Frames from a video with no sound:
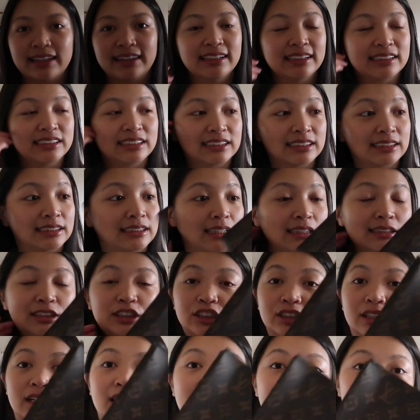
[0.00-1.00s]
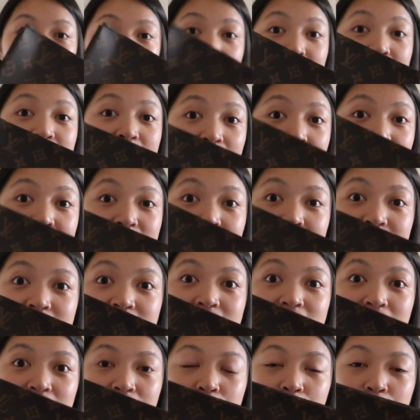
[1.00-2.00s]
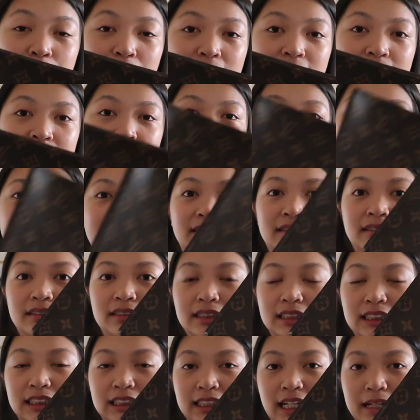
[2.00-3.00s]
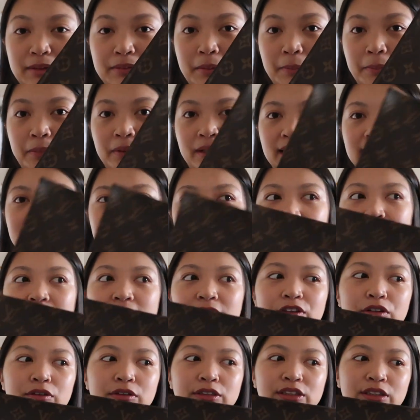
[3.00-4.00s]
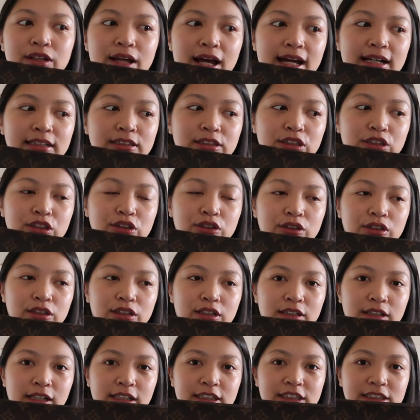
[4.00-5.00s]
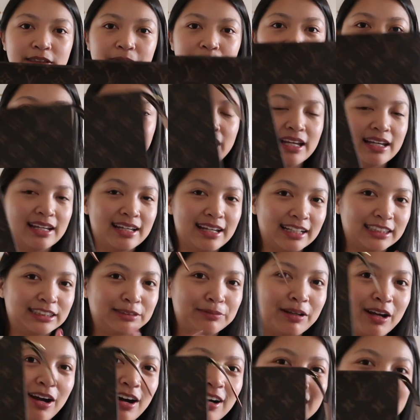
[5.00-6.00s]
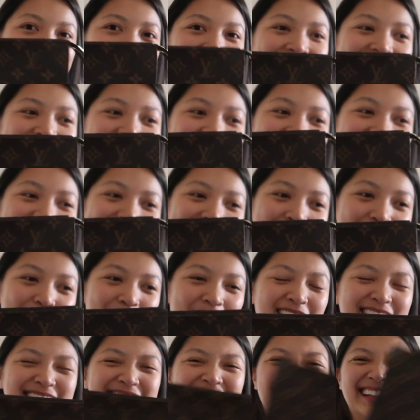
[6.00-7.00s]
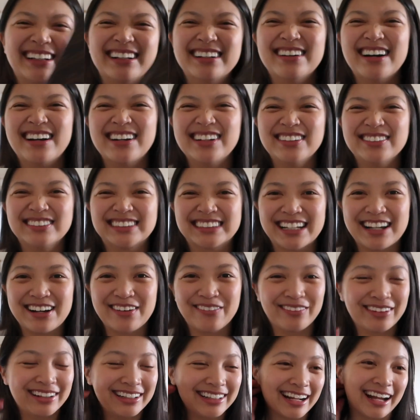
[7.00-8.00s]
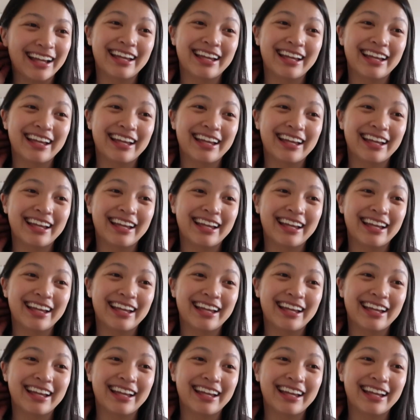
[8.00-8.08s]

I think it's just such, I think this is a great statement piece that if you were to add to your collection. And to be honest, like I was like, oh, I don't know, it's kind of weird.